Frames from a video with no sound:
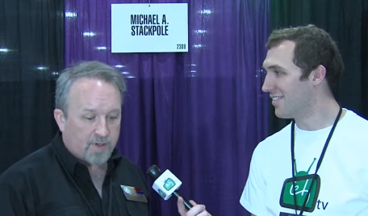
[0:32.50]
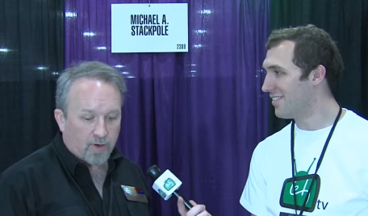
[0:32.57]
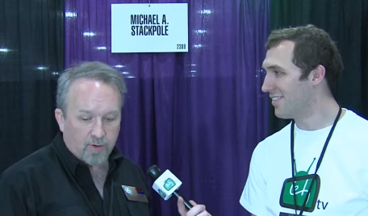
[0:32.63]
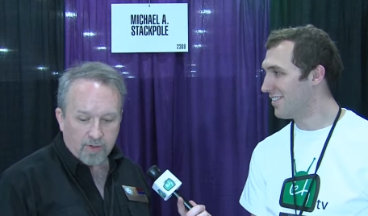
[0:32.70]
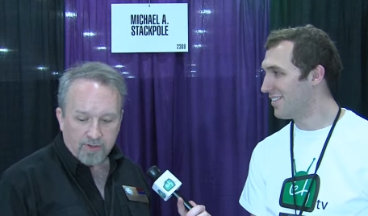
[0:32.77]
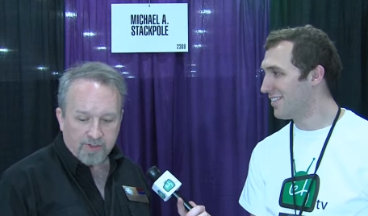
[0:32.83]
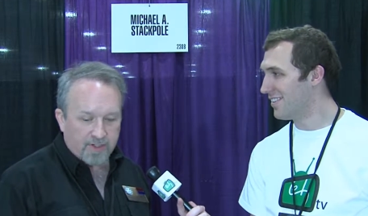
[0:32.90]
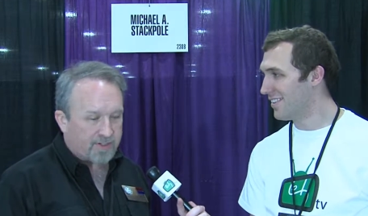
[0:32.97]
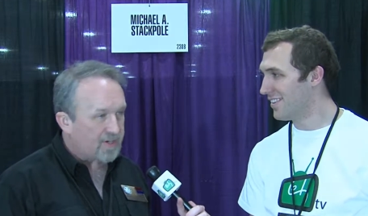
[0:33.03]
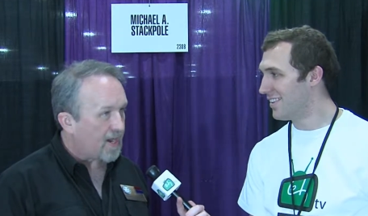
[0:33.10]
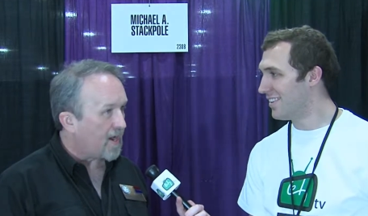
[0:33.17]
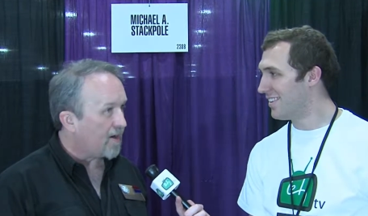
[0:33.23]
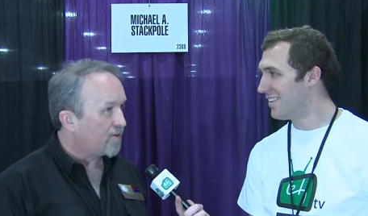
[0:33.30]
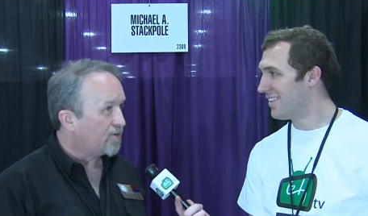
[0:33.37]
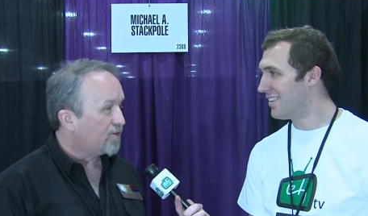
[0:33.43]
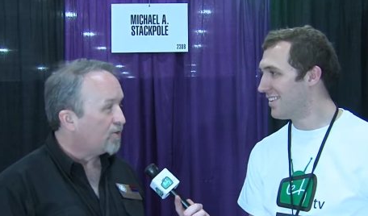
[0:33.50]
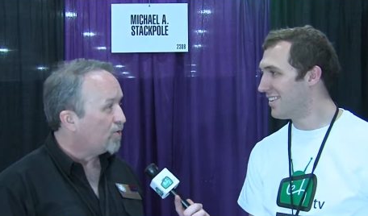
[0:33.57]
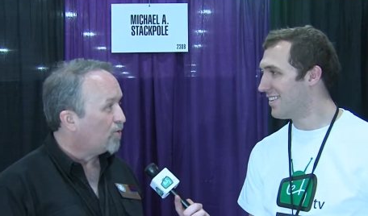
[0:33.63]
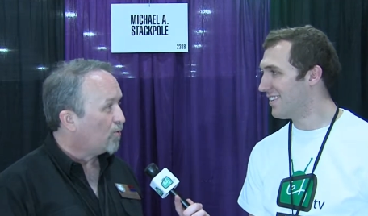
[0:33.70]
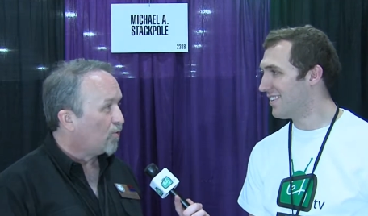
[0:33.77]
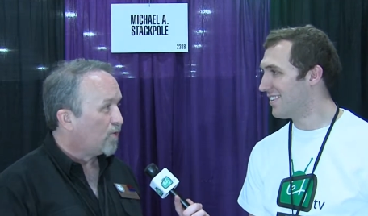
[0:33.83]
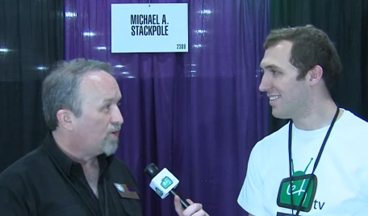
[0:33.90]
Speaker 1: so you sit down,
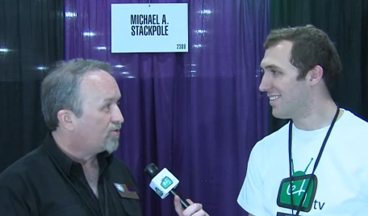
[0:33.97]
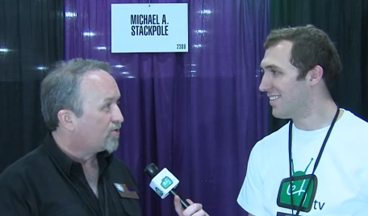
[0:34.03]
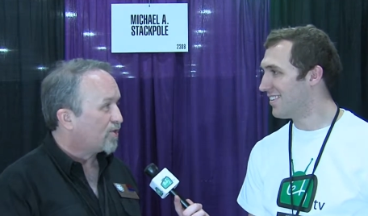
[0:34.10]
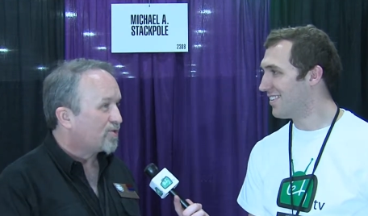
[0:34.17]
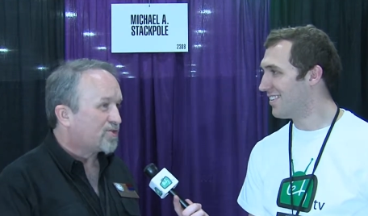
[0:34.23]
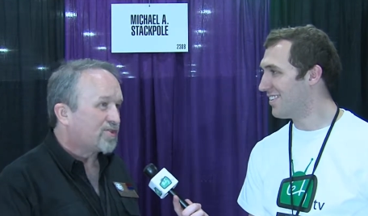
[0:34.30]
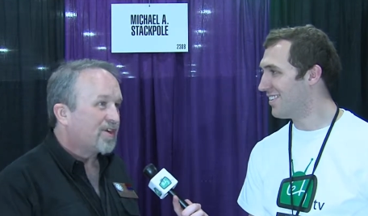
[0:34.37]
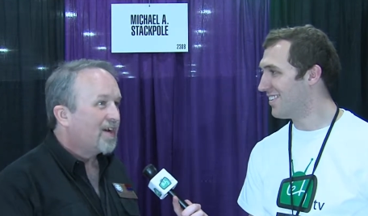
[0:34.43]
you research.